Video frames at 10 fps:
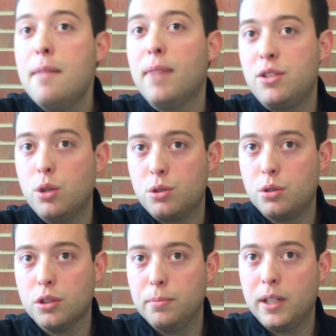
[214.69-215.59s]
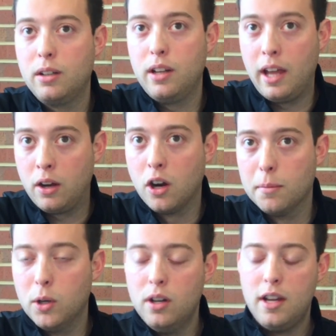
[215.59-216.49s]
my social group at
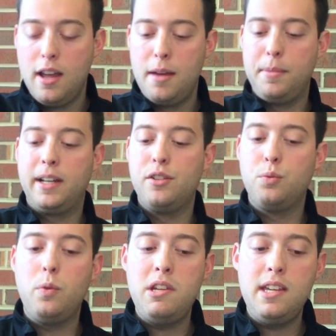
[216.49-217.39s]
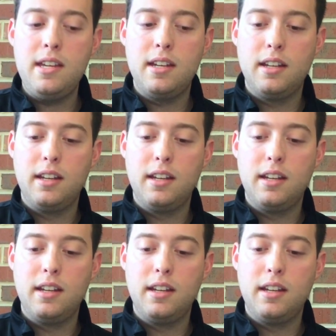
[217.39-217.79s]
Carmel, because we